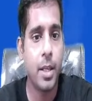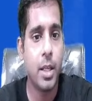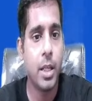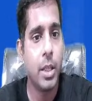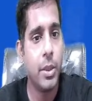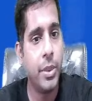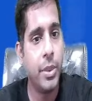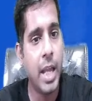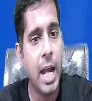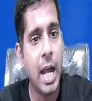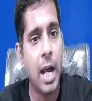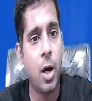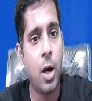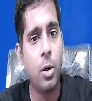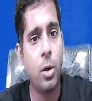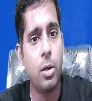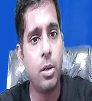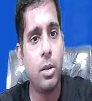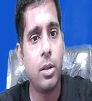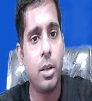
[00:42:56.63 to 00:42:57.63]

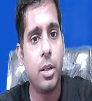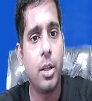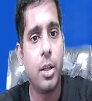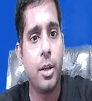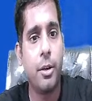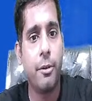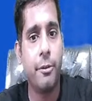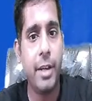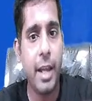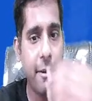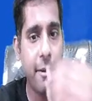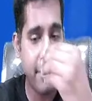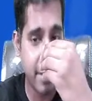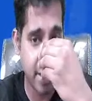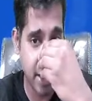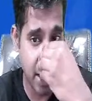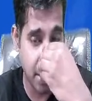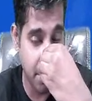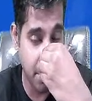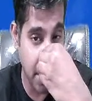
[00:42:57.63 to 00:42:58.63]
Now we have a
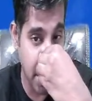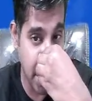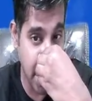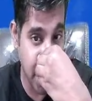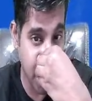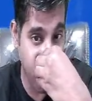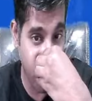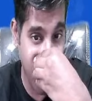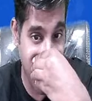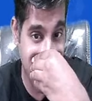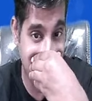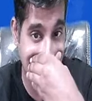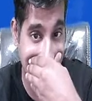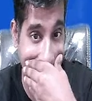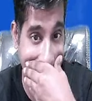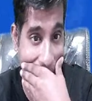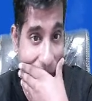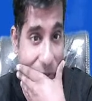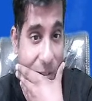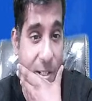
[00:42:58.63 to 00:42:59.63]
similar
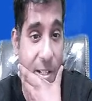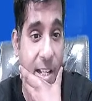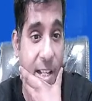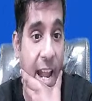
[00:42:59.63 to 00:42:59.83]
question,